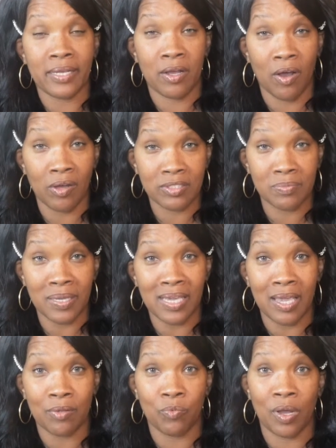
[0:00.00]
calls
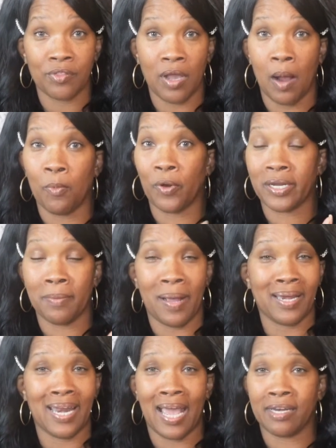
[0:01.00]
me and whether I'm working my
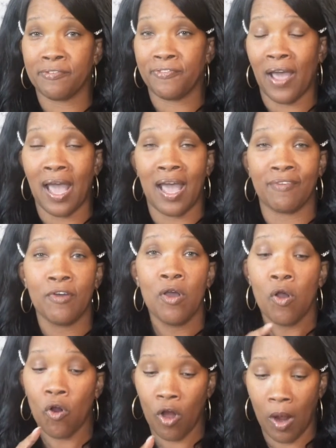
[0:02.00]
nine to five
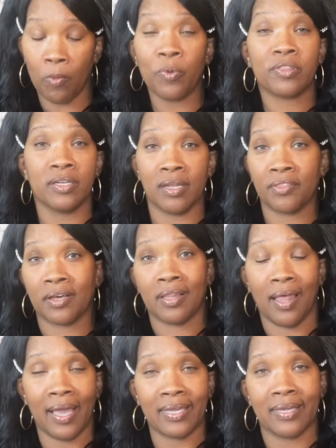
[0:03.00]
or I'm with another
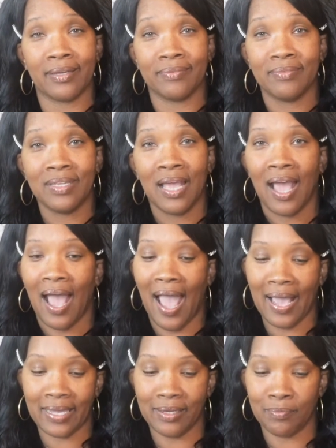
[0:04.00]
client,
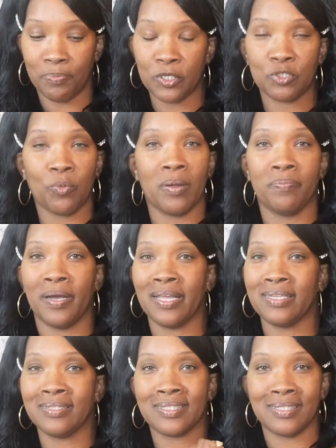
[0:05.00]
I can push one
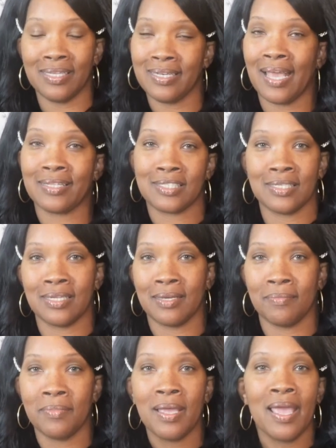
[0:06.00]
button, send that to
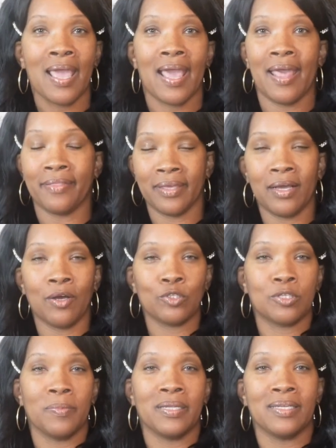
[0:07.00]
them, and then
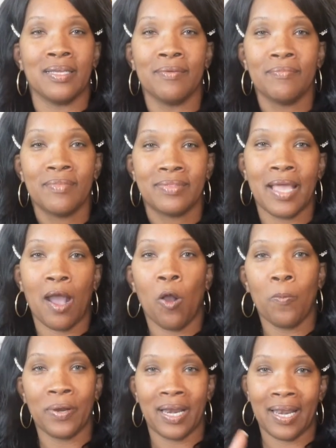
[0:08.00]
ultimately that
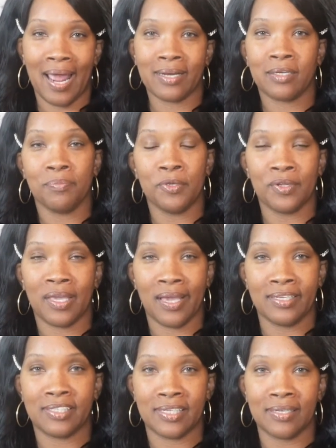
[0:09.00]
opened a line of
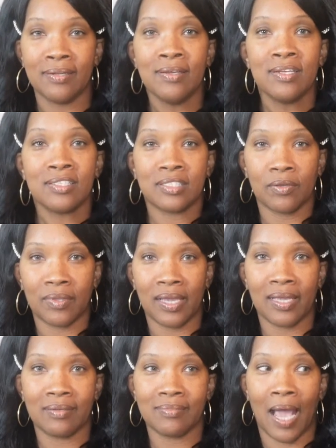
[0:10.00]
communication so
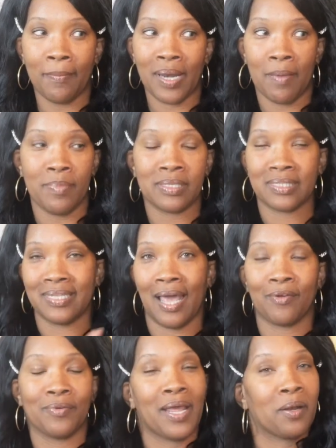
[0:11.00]
that I'm not missing out
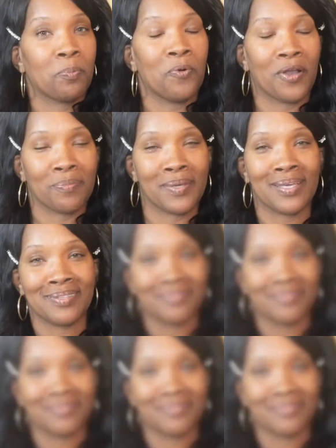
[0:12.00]
on that appointment.